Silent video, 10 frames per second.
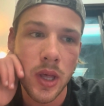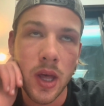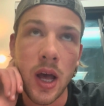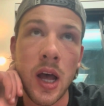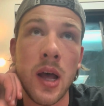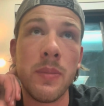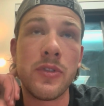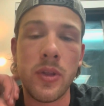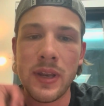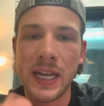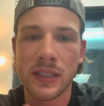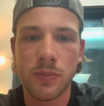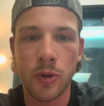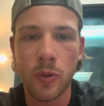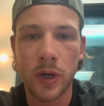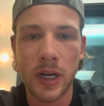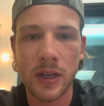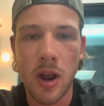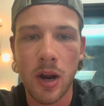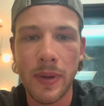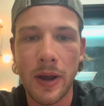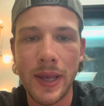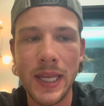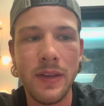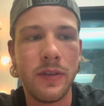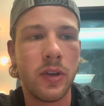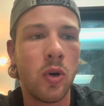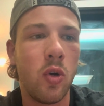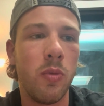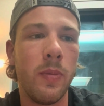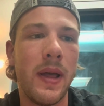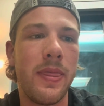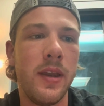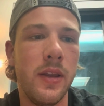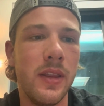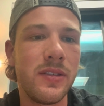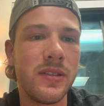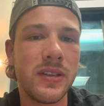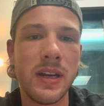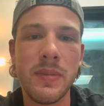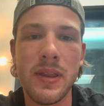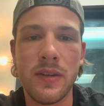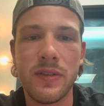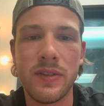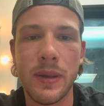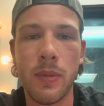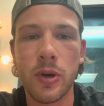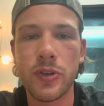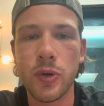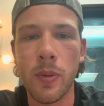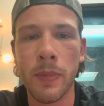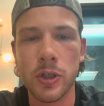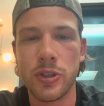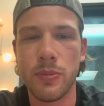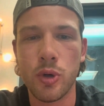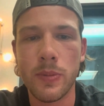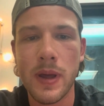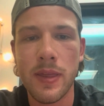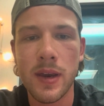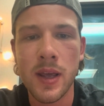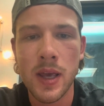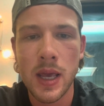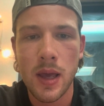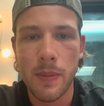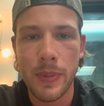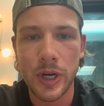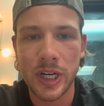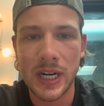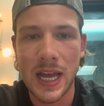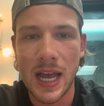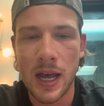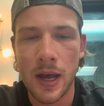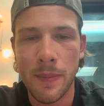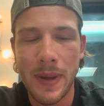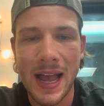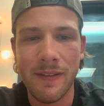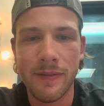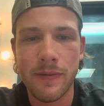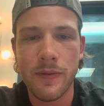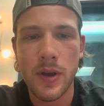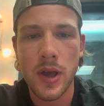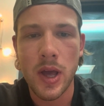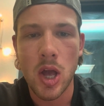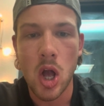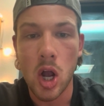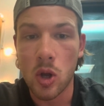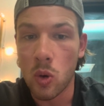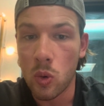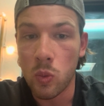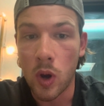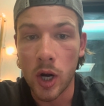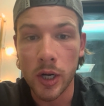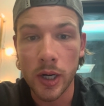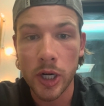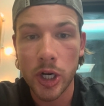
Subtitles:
So the next brew we're gonna talk about is cold brew method. This is gonna be similar to immersion brewing method, but you're gonna have a cold water